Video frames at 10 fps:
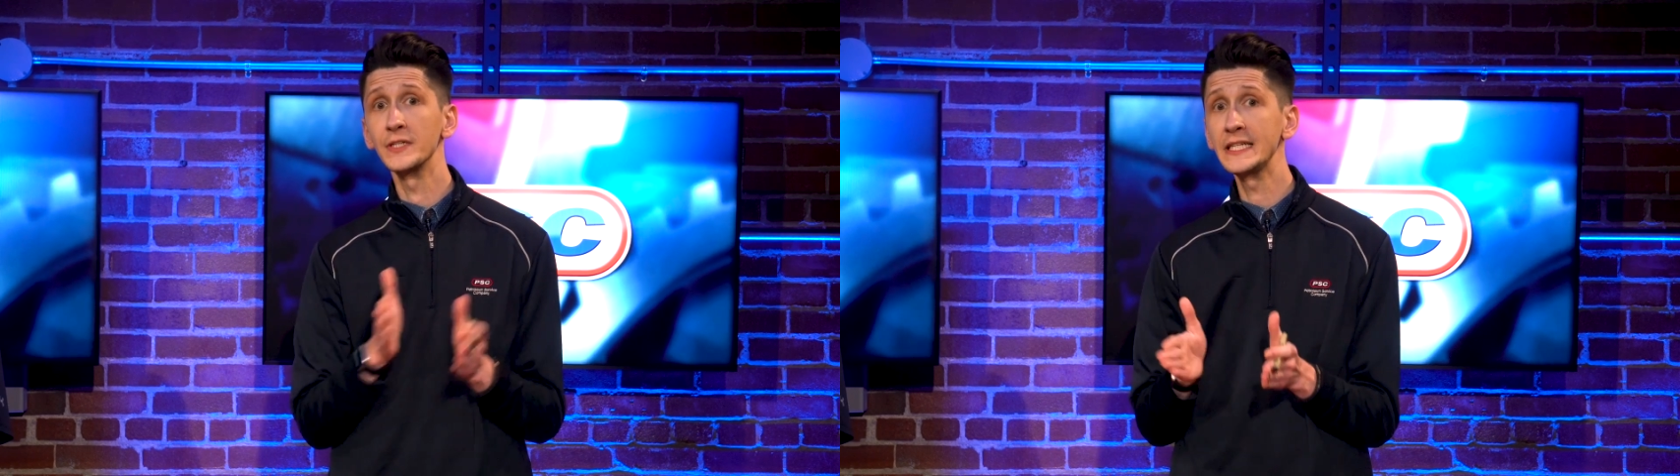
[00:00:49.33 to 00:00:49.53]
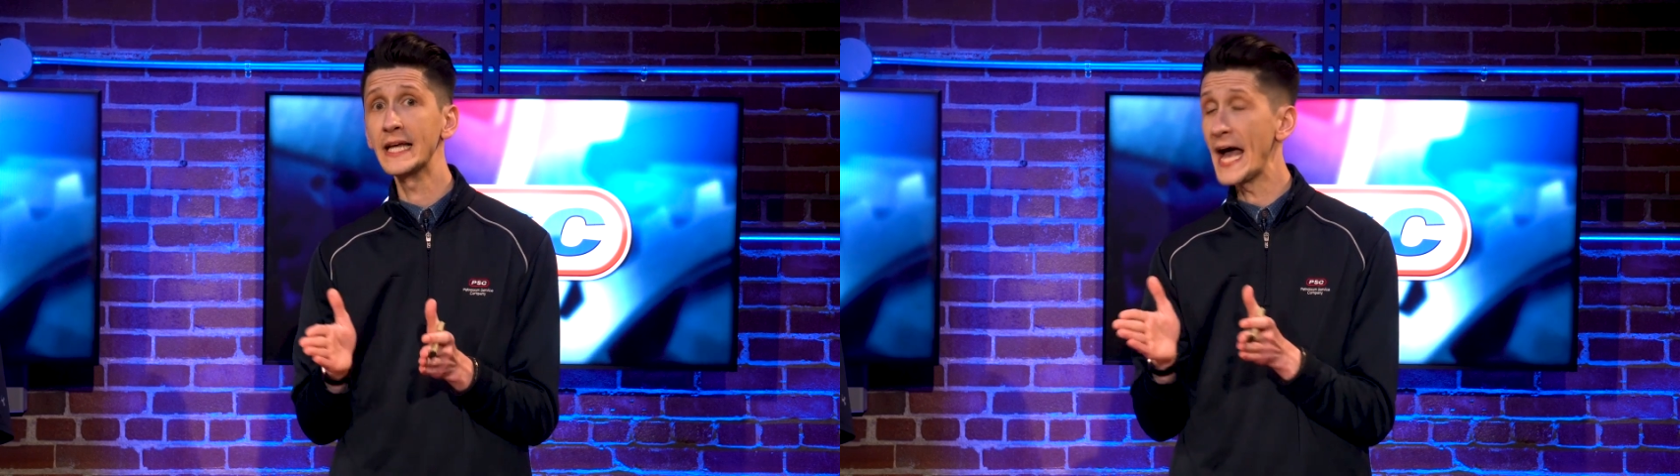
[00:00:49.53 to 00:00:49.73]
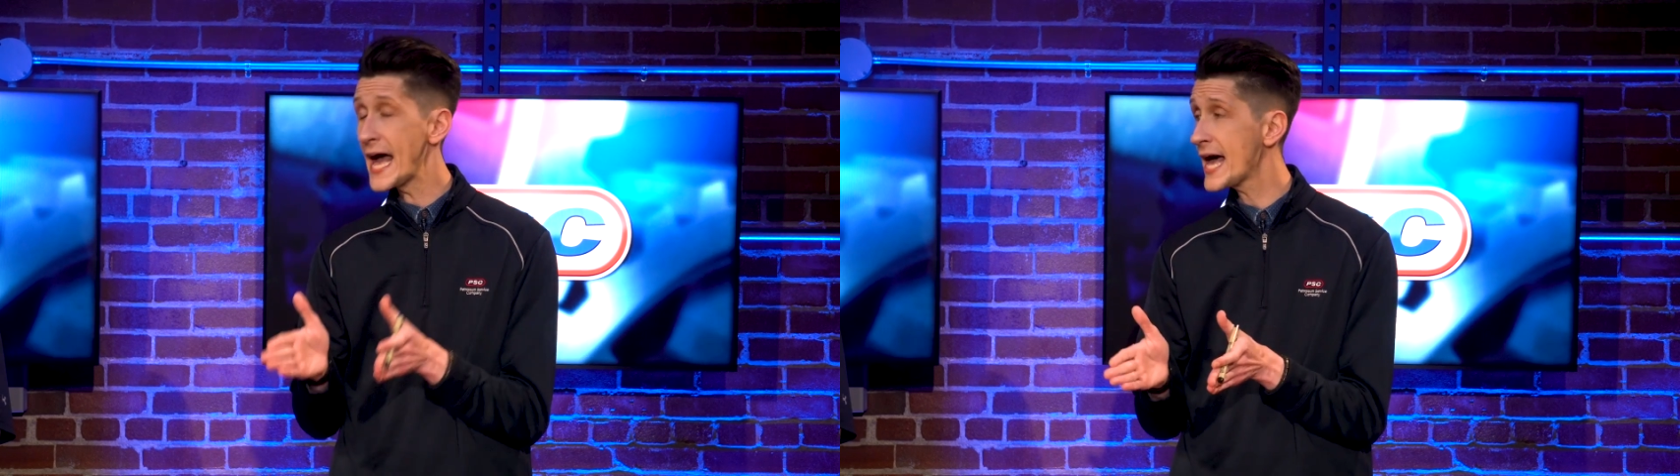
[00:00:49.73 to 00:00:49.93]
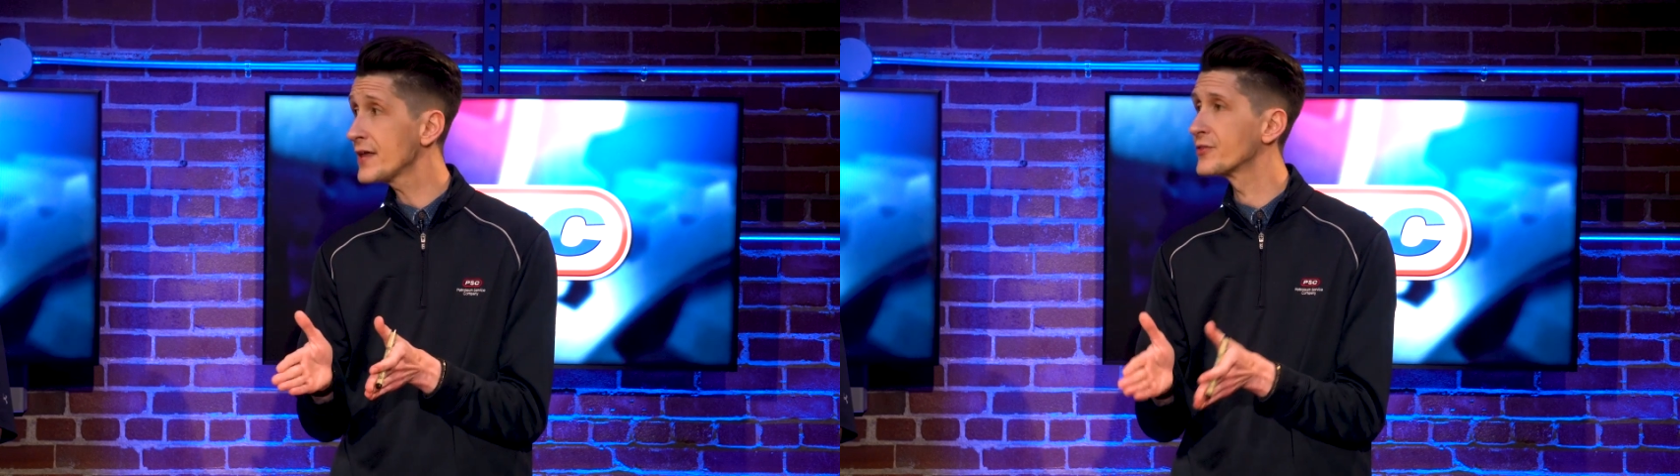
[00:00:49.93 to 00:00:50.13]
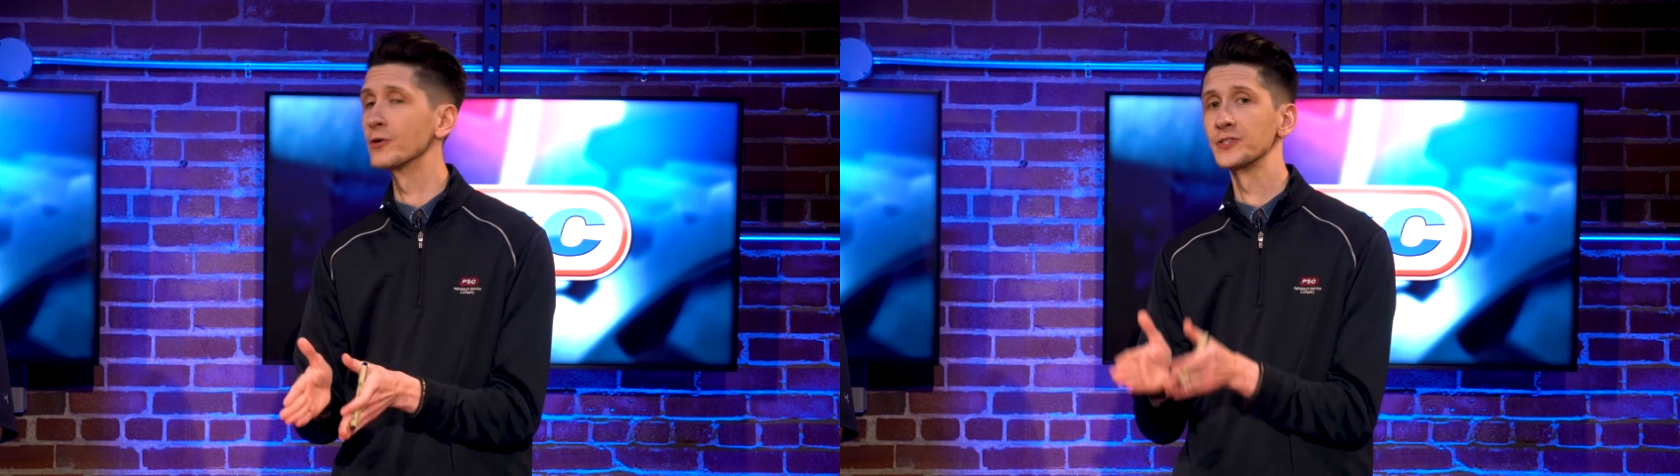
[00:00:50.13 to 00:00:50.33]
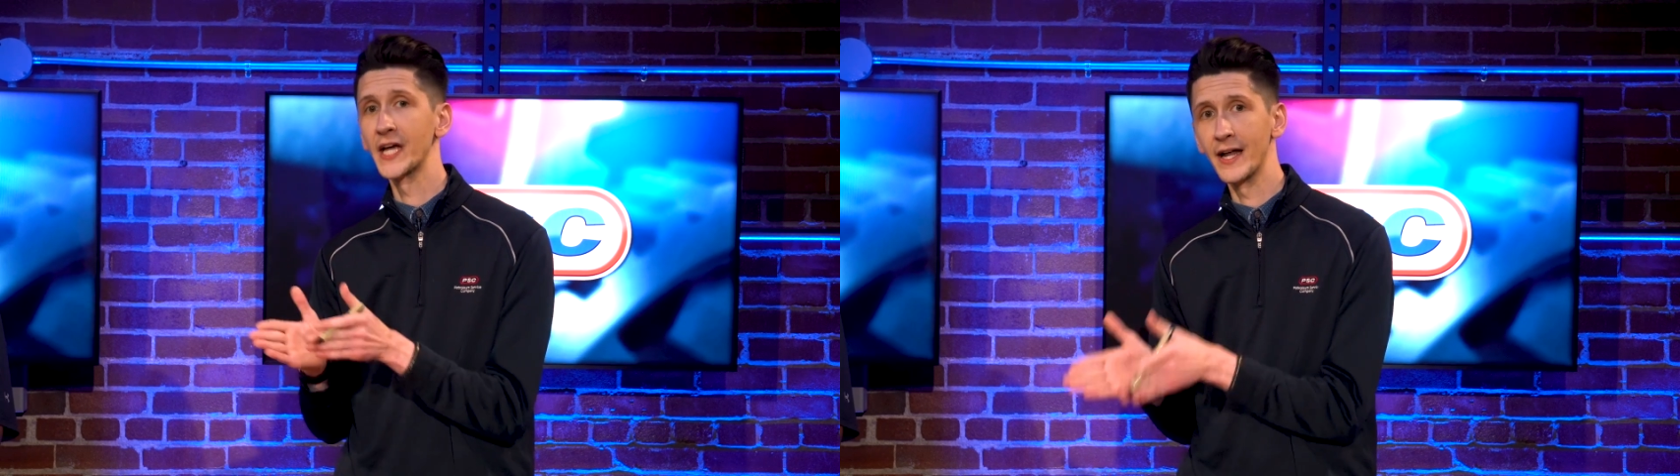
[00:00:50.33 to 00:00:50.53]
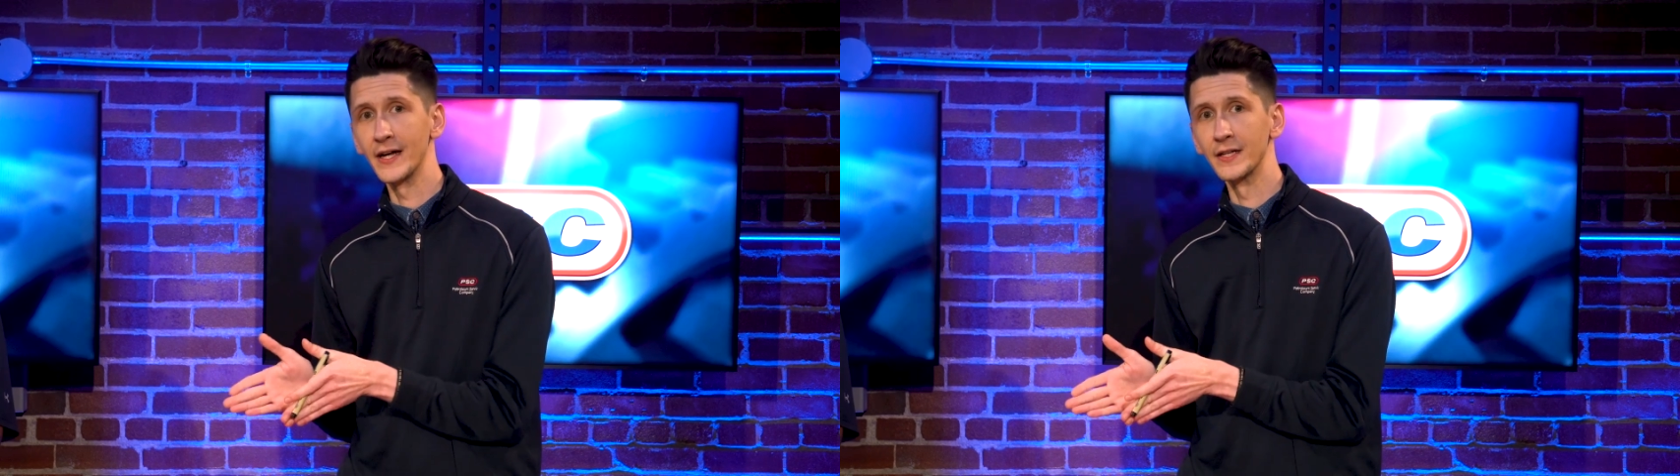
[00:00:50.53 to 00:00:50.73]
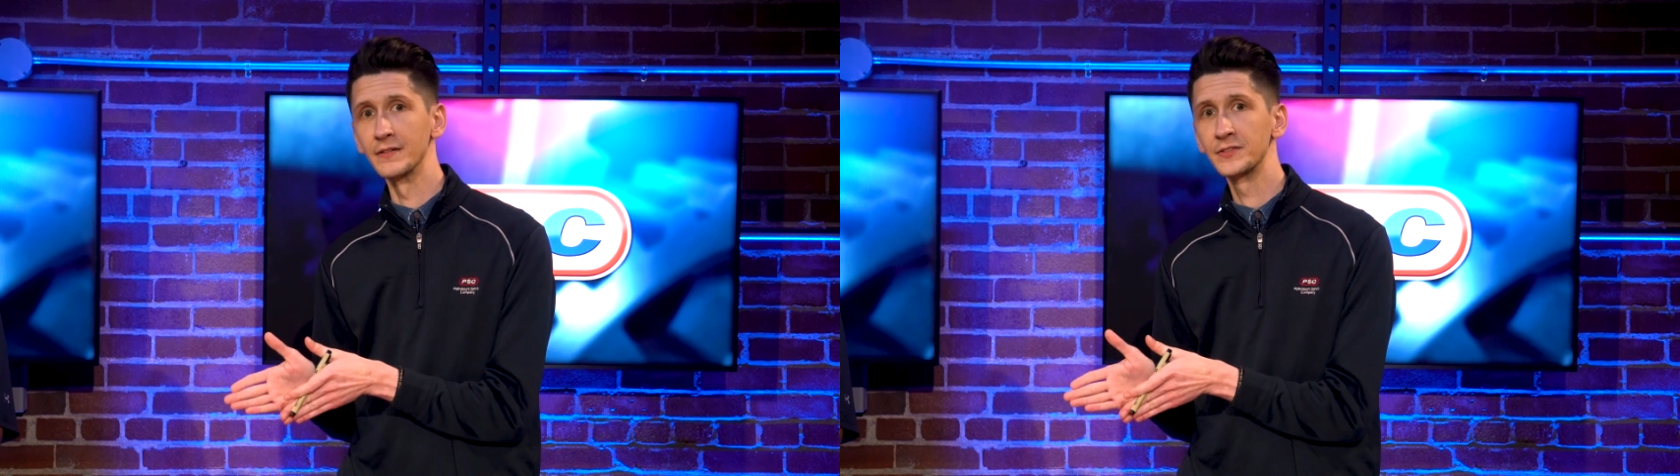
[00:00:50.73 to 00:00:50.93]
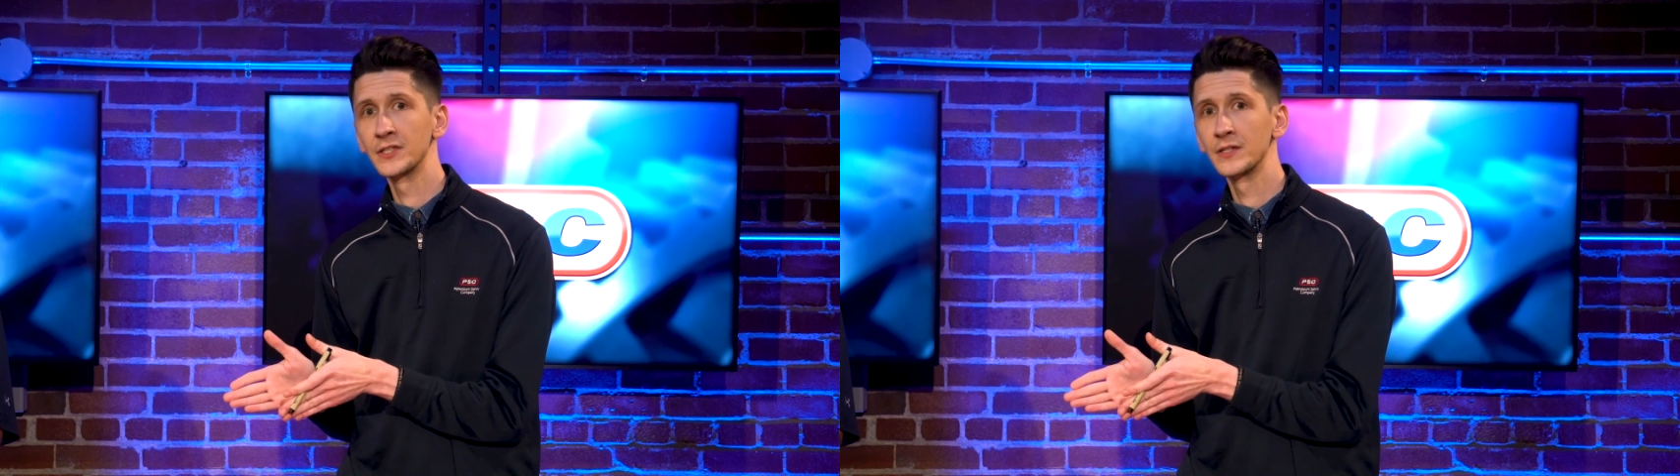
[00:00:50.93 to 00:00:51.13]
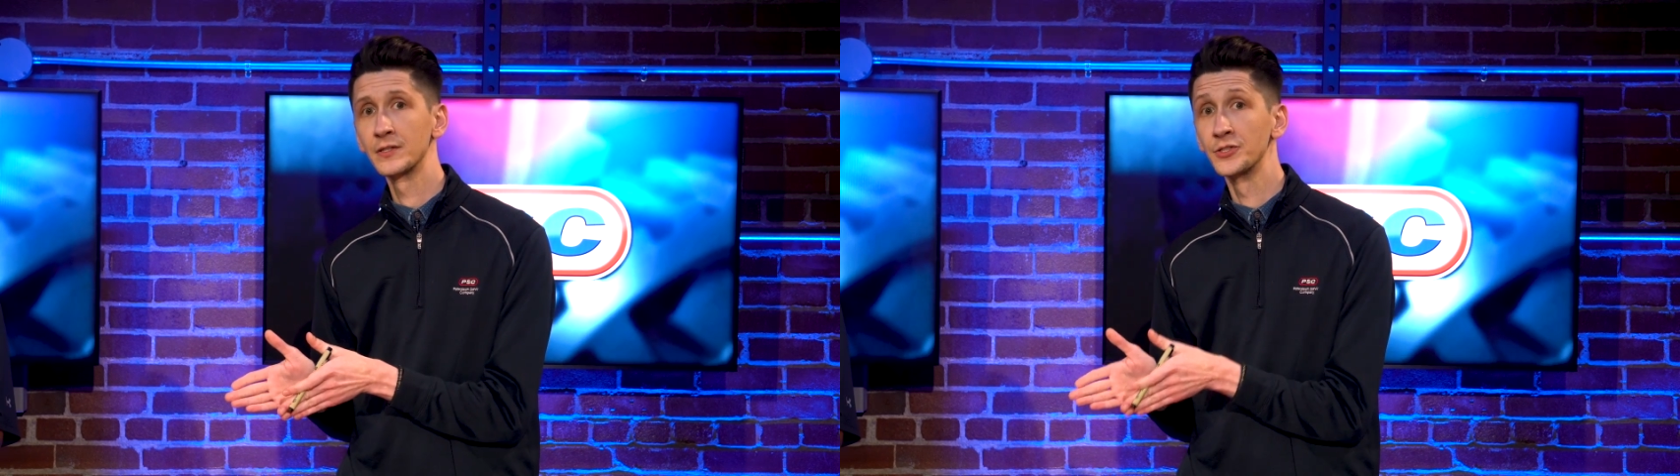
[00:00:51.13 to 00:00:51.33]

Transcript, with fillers: to need to add those additives